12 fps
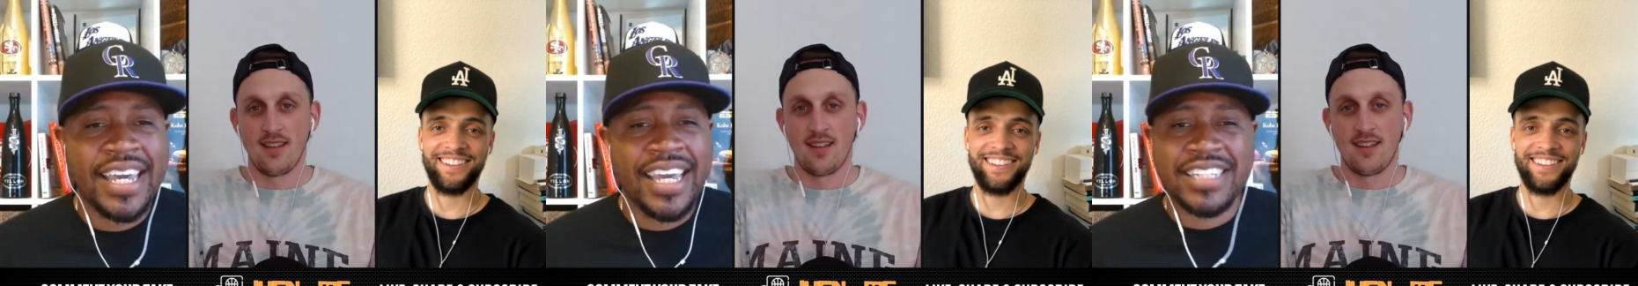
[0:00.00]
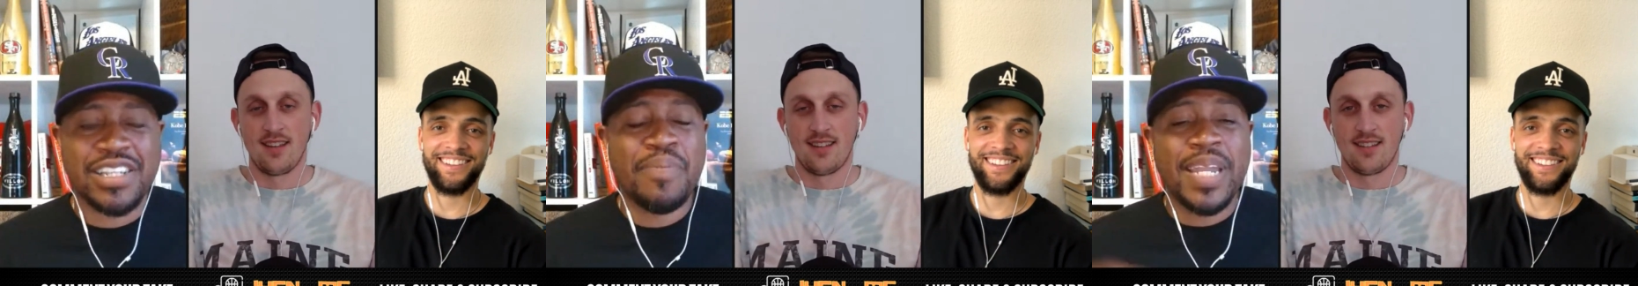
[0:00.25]

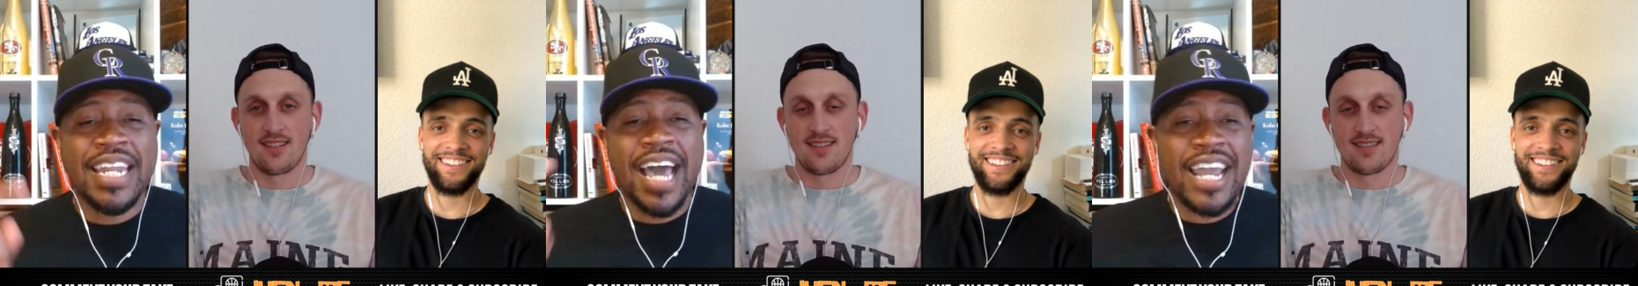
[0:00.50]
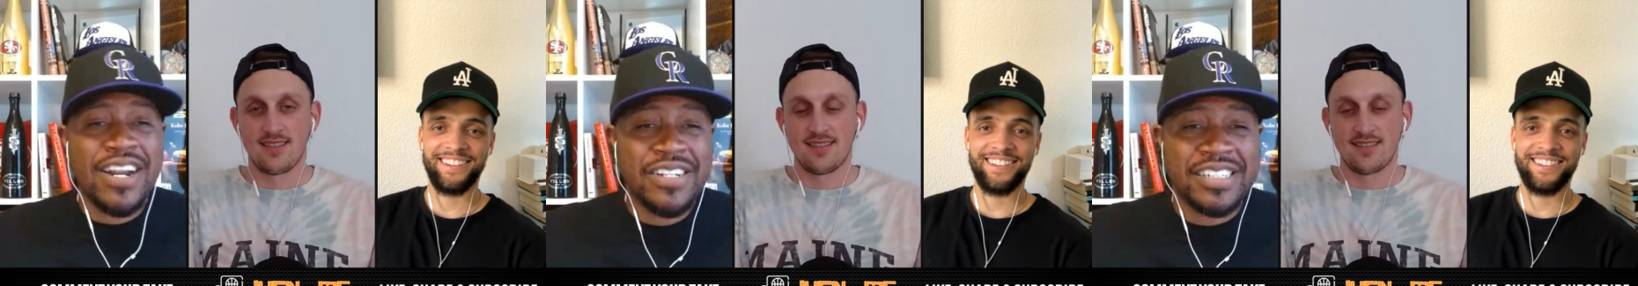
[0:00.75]
Speaker 1: It's gonna be
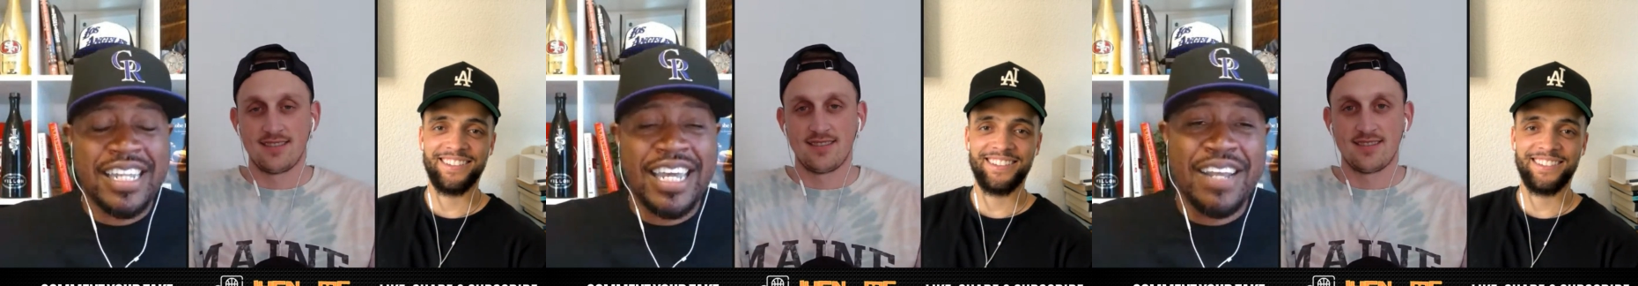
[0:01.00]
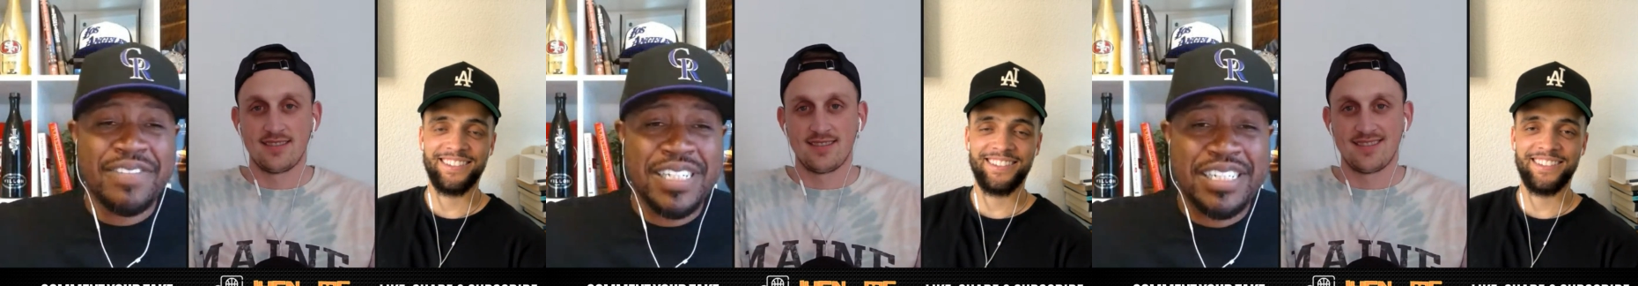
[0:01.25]
Niners in the
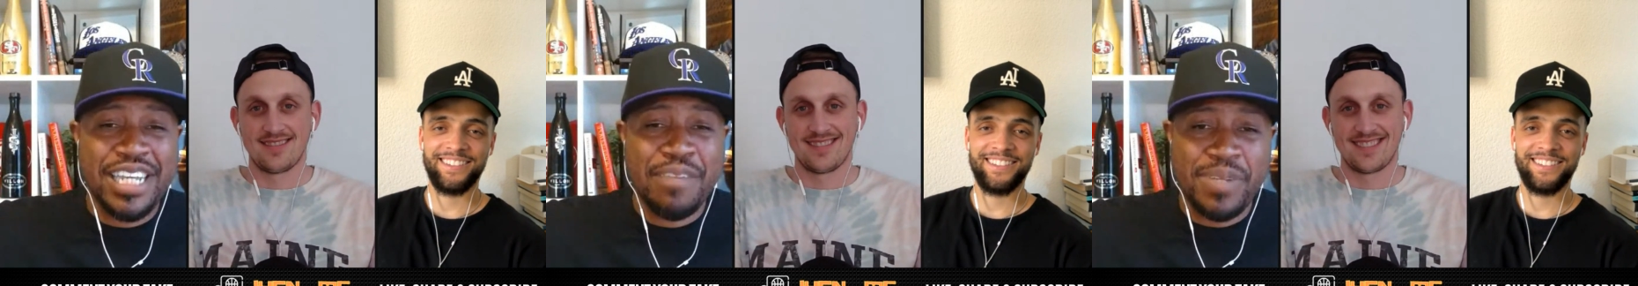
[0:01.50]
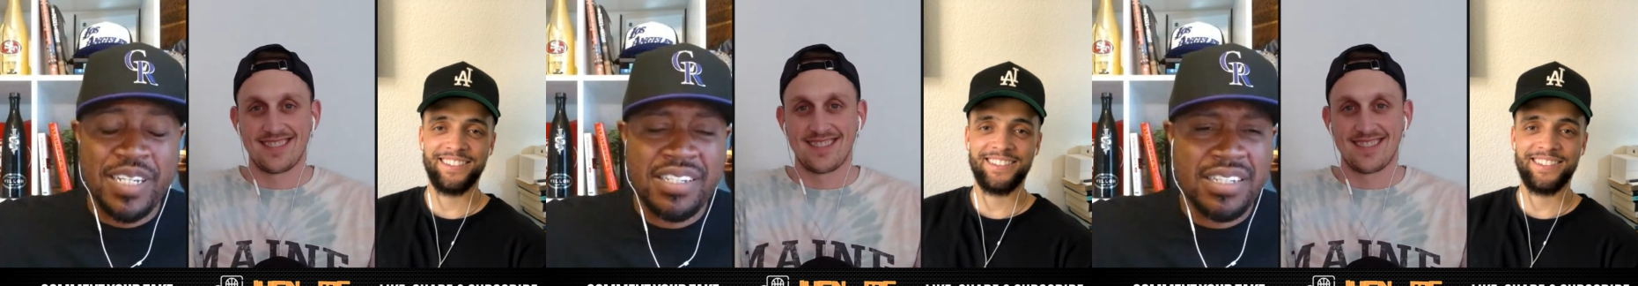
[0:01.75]
NFC
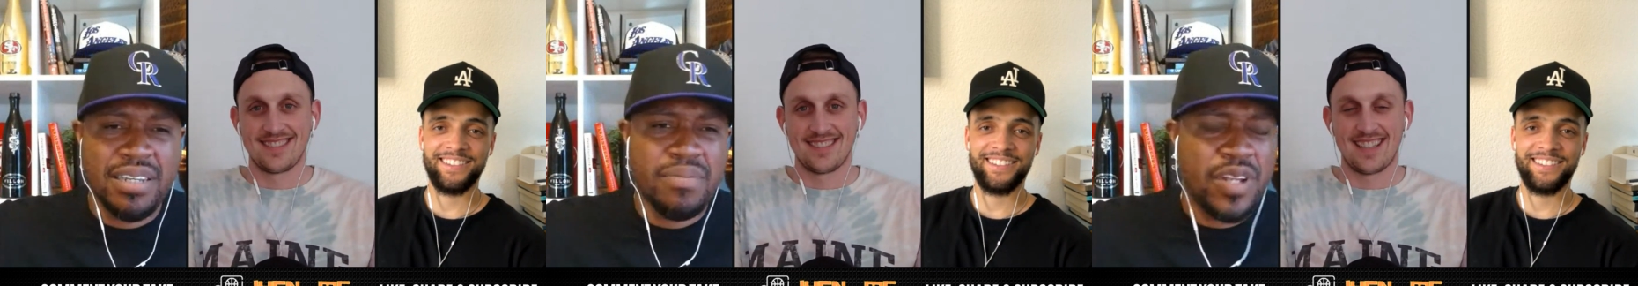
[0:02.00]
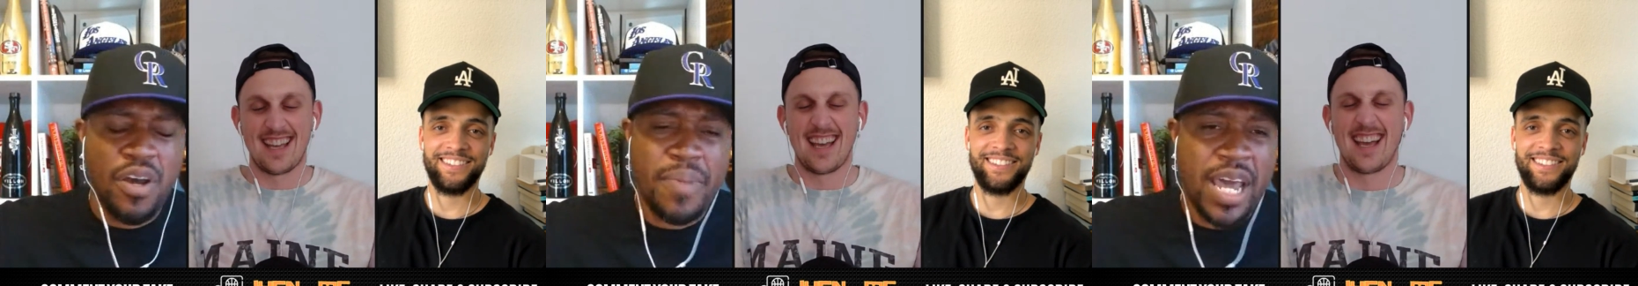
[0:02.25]
Championship. It
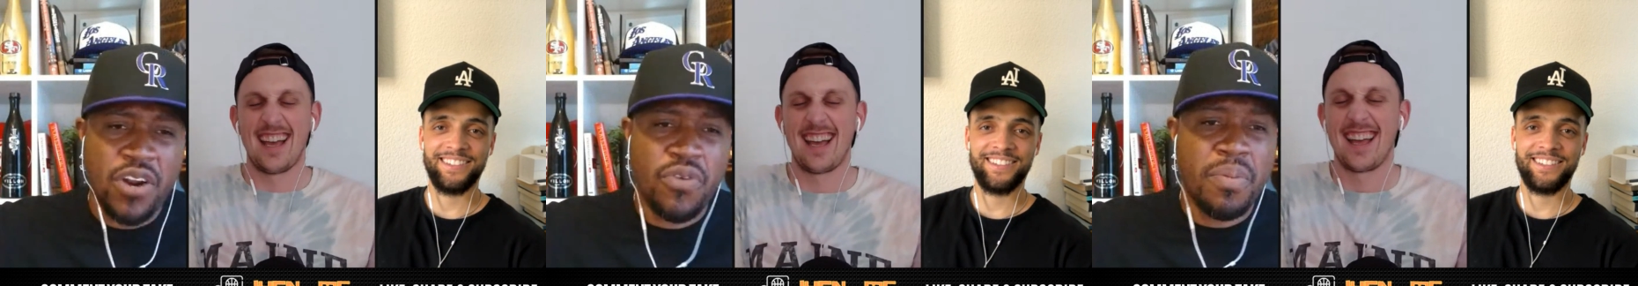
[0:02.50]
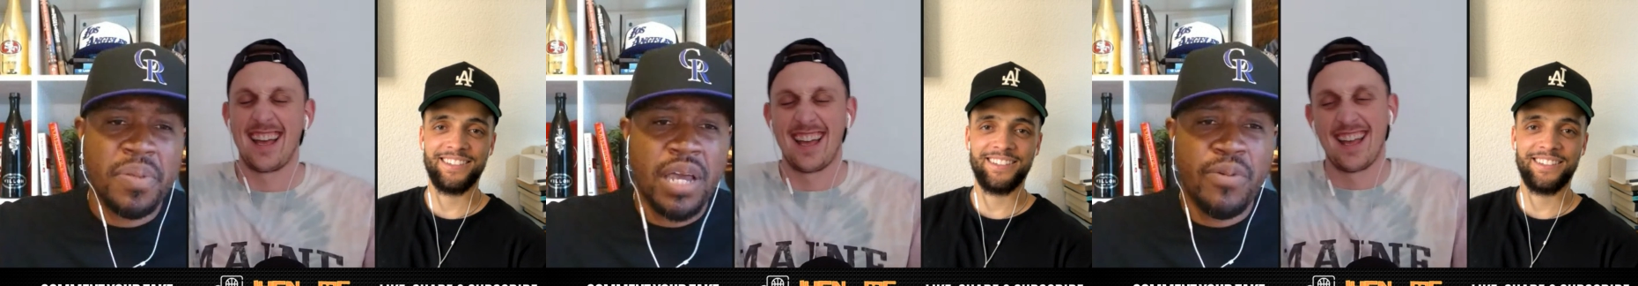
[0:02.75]
don't matter who
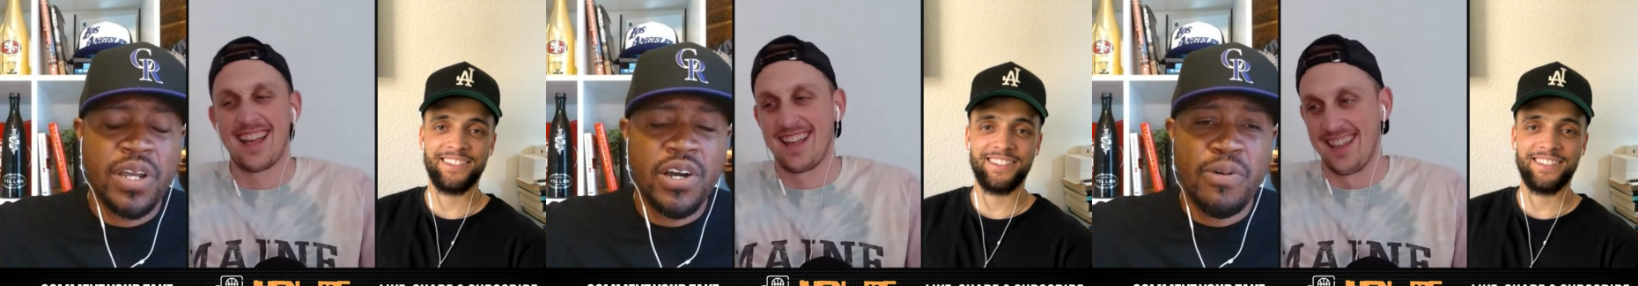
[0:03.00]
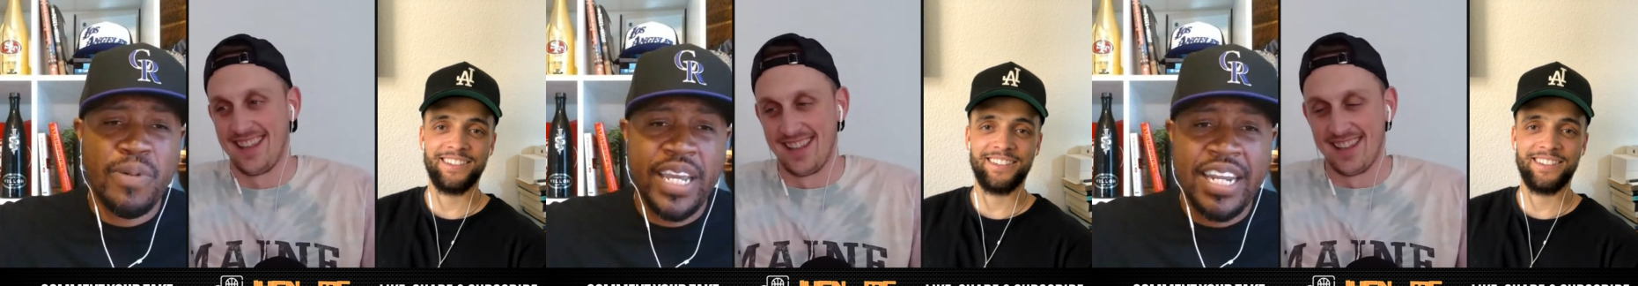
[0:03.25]
we play, we're
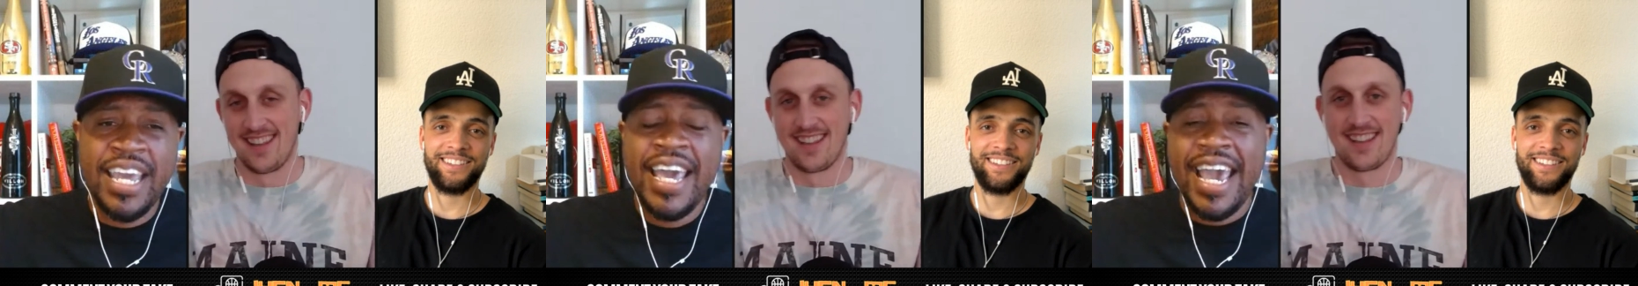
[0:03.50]
gonna win.